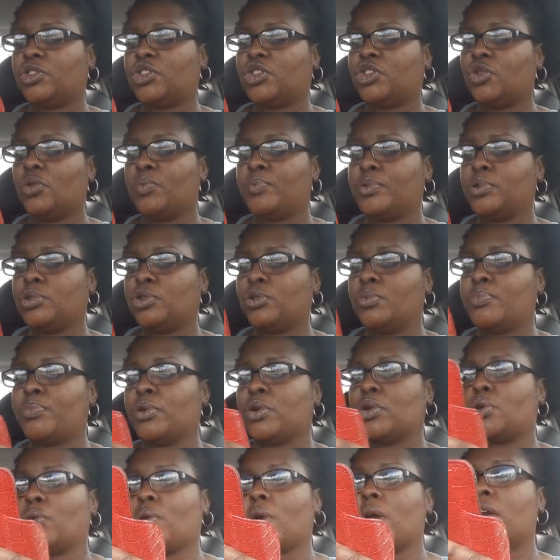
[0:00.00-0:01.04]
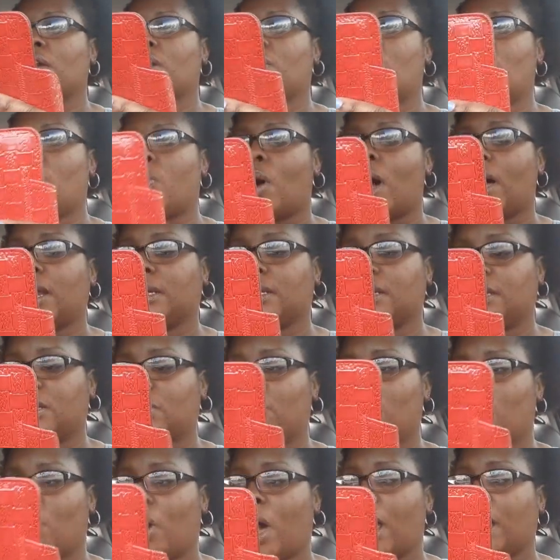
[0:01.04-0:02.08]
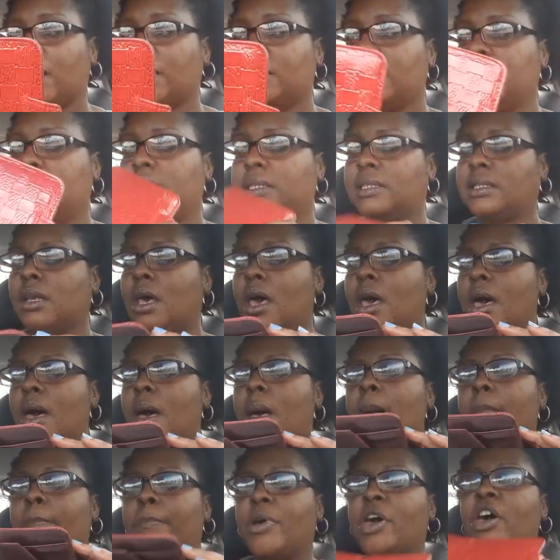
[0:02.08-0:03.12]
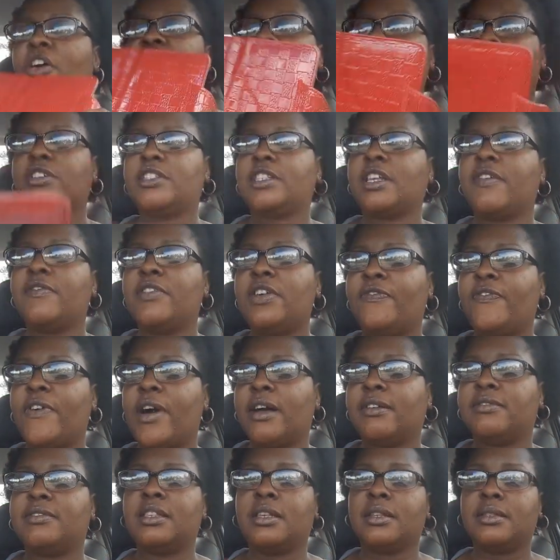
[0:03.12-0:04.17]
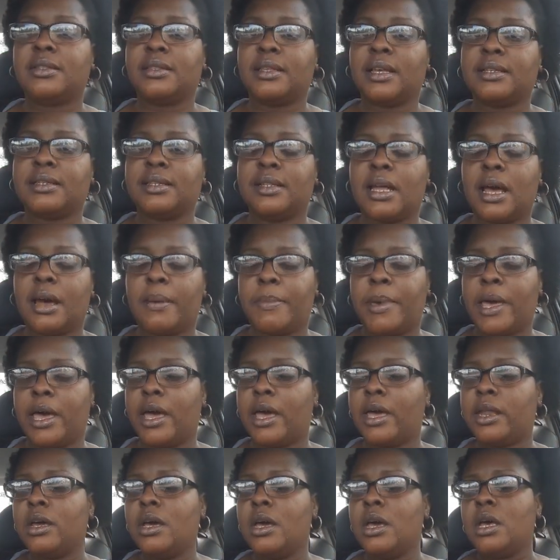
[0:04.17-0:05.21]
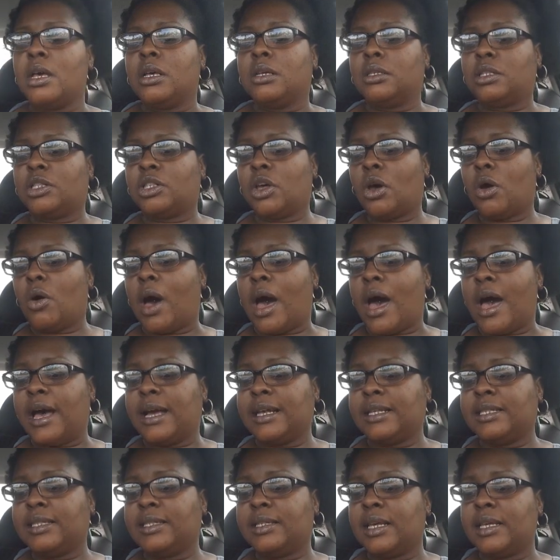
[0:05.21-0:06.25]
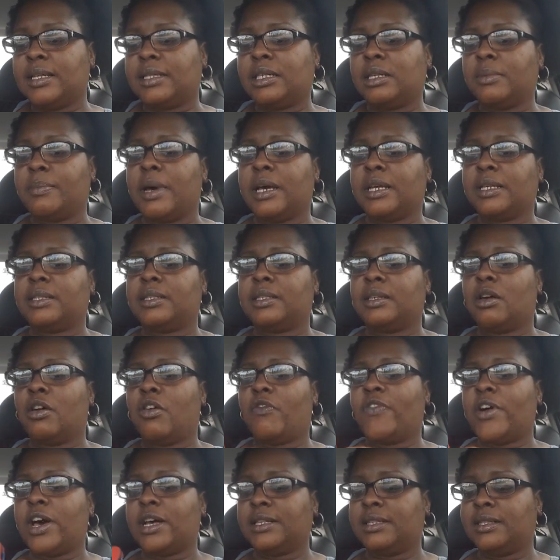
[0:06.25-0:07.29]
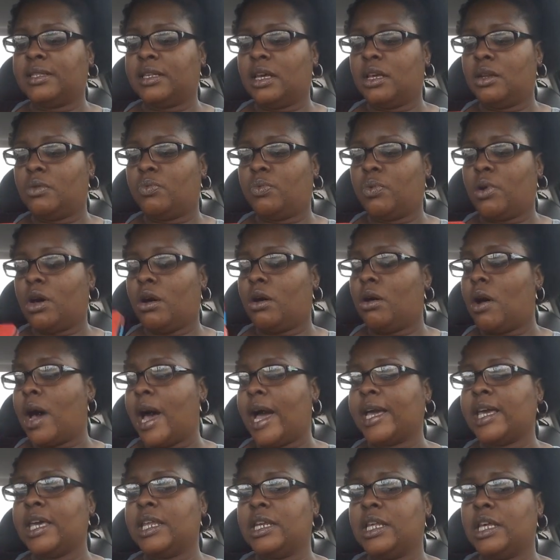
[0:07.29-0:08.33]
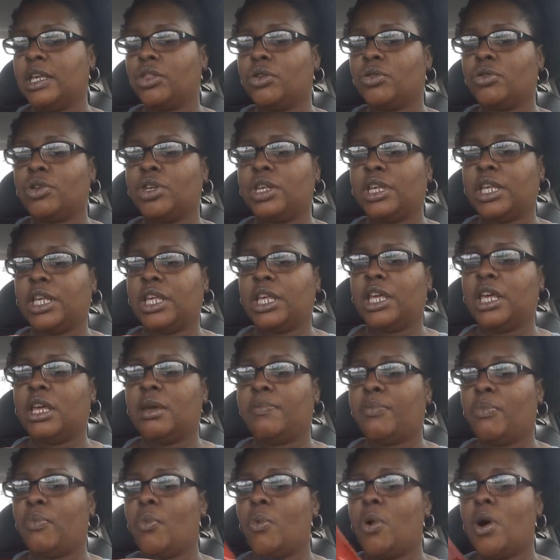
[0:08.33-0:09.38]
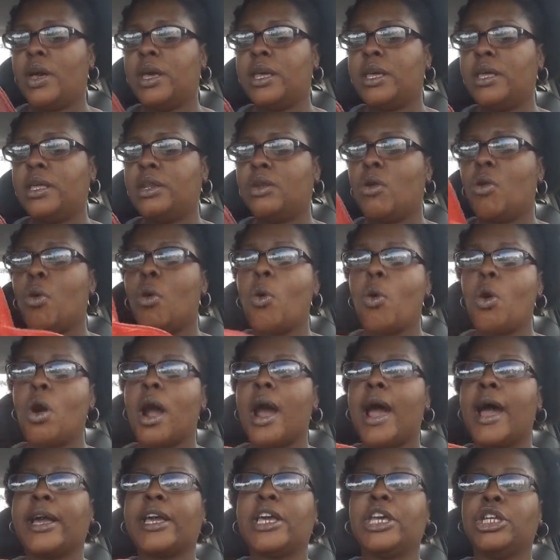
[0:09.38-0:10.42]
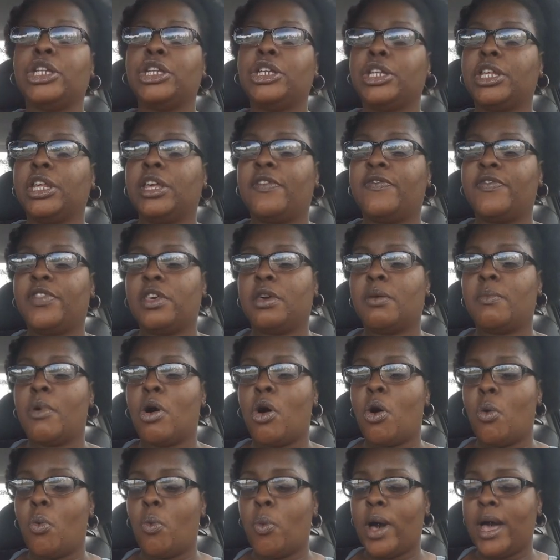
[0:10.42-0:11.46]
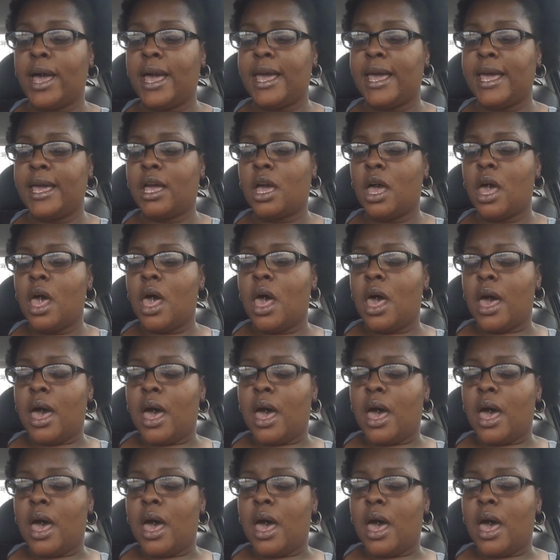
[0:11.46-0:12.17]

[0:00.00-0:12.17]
are super duper great quality wallets, but for seventy-five cents, that's not bad. So I said to myself, I said, well, I can either keep one or I can give them away